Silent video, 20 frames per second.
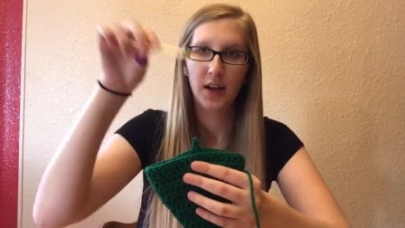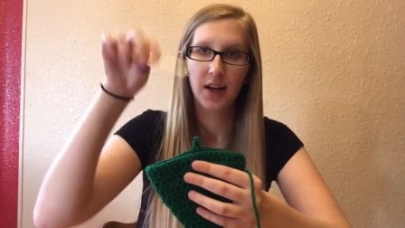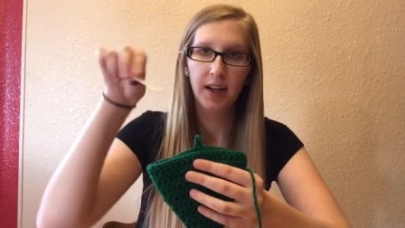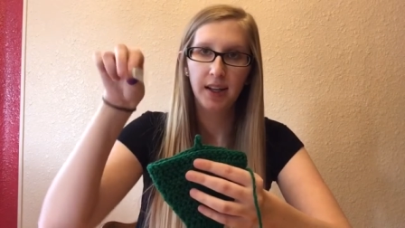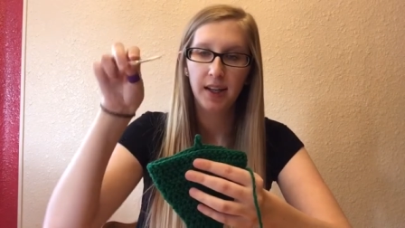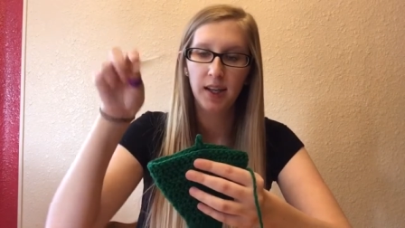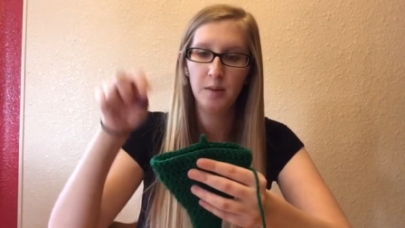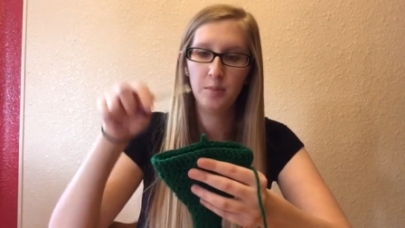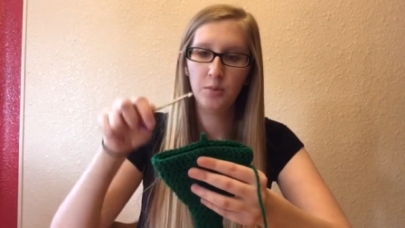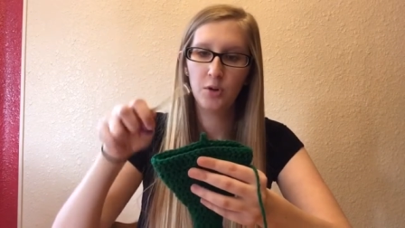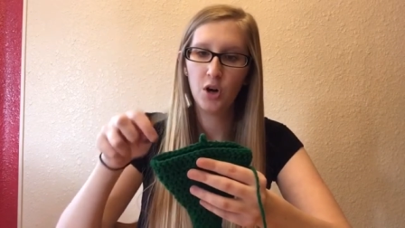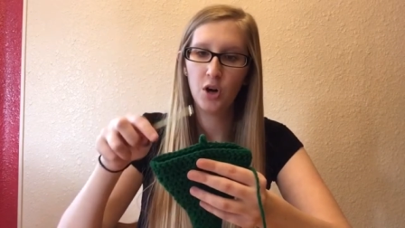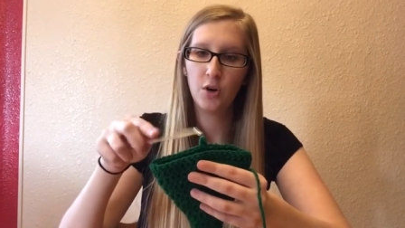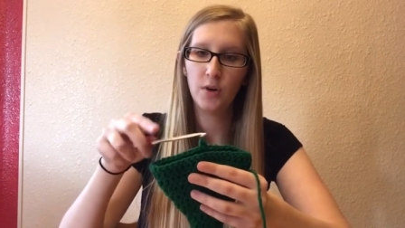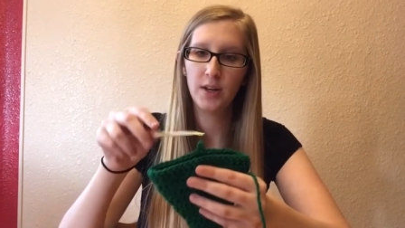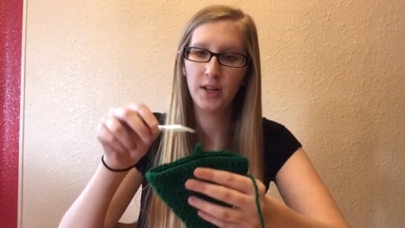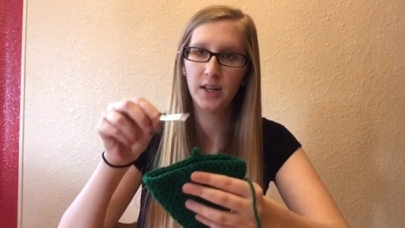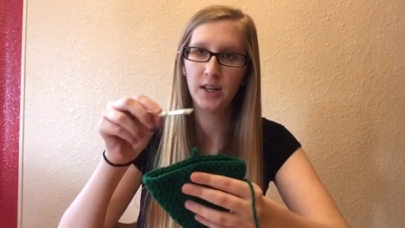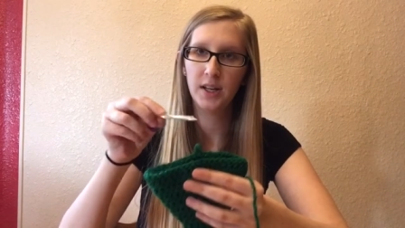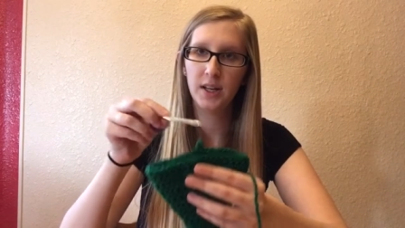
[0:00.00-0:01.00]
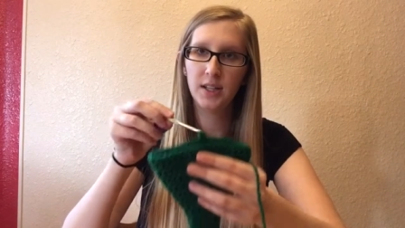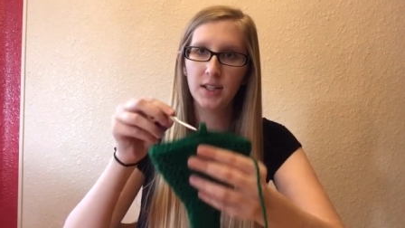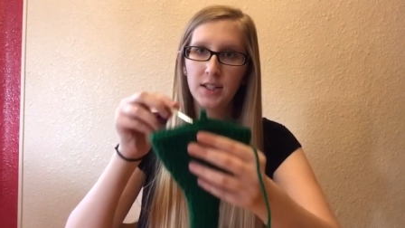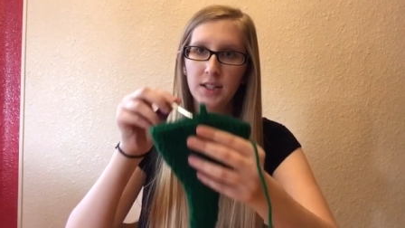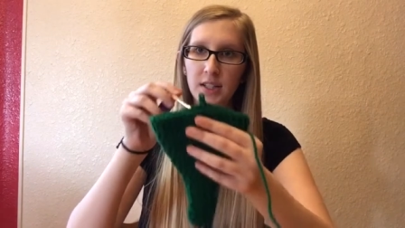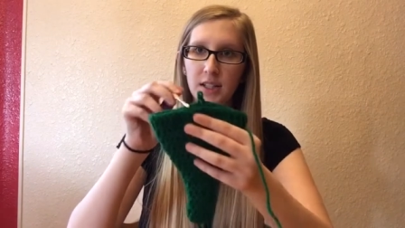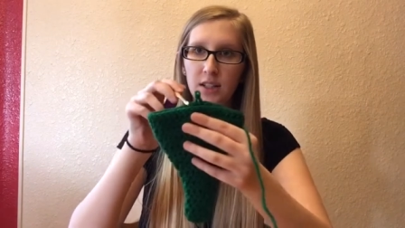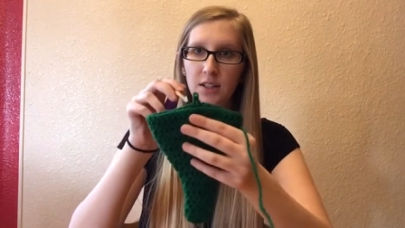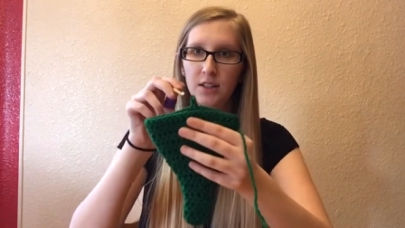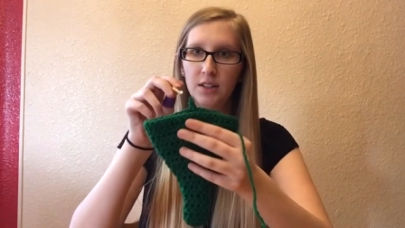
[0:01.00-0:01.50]
and keep going
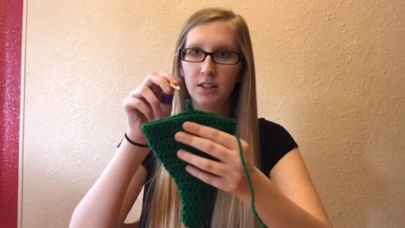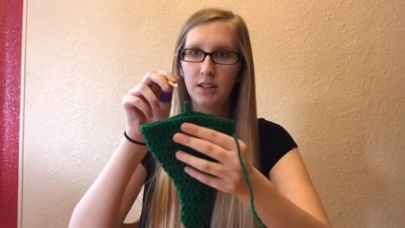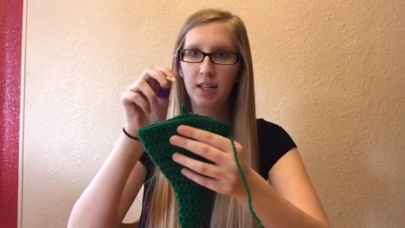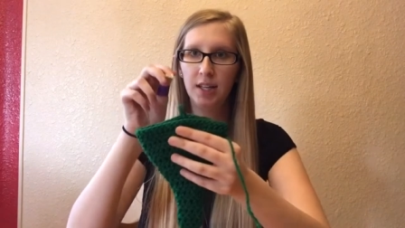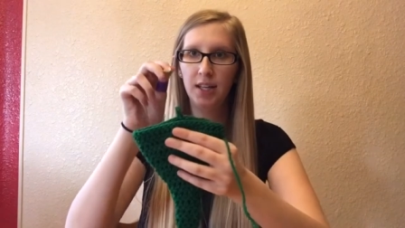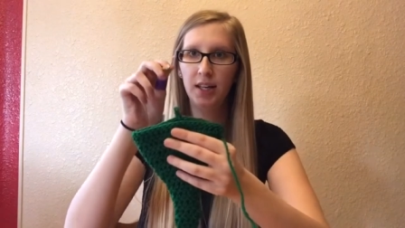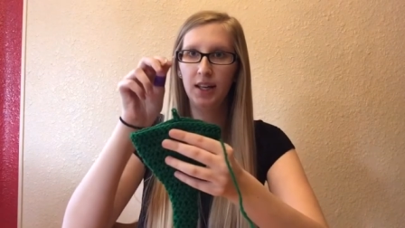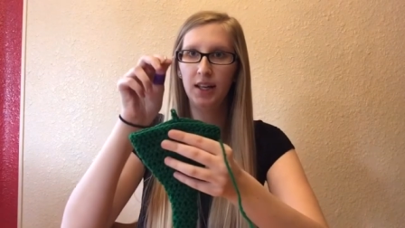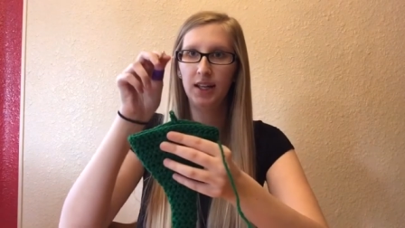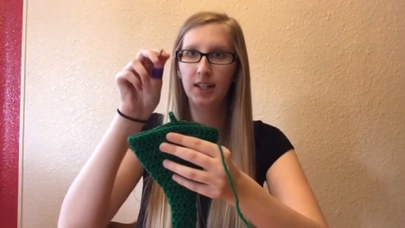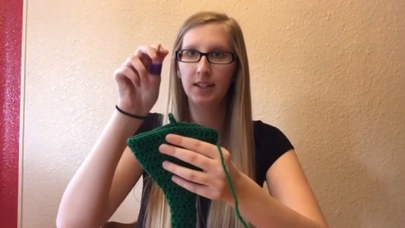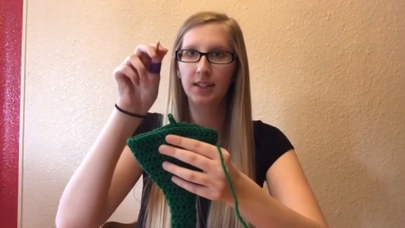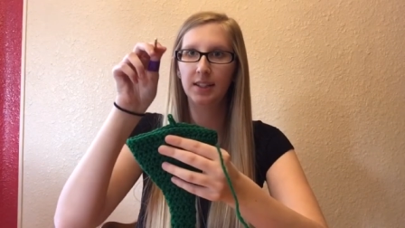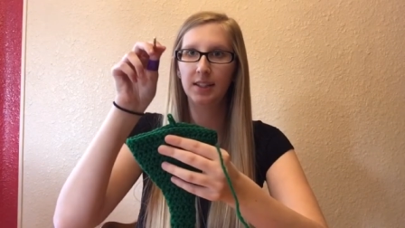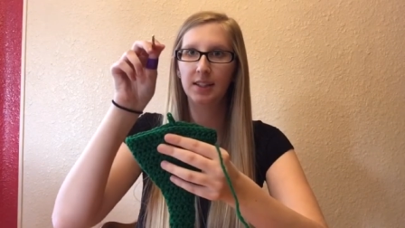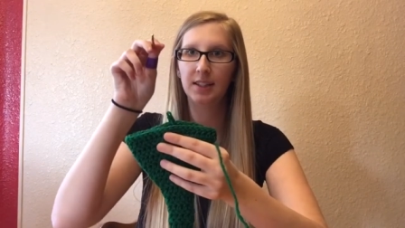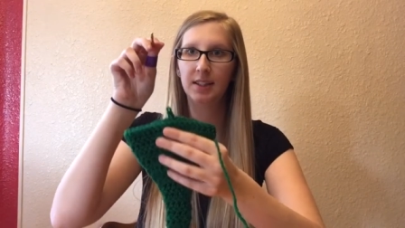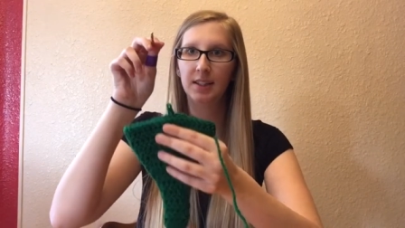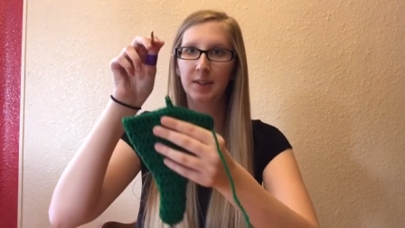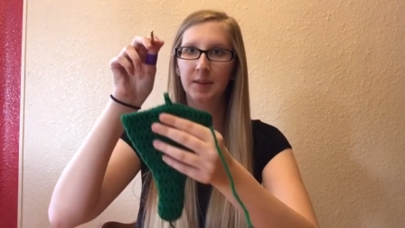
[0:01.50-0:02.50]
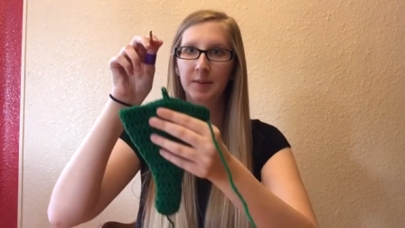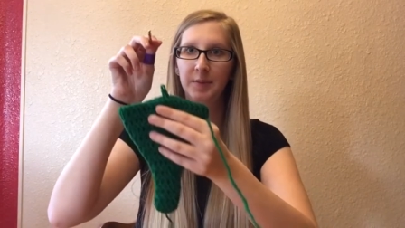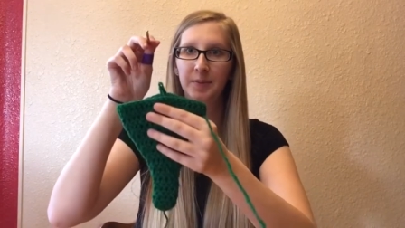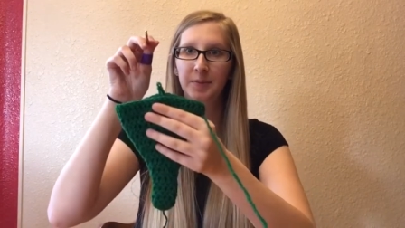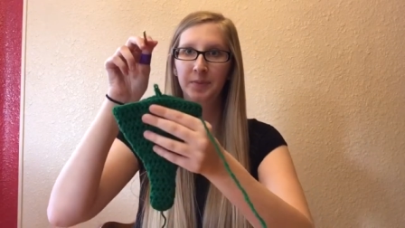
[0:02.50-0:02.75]
until it's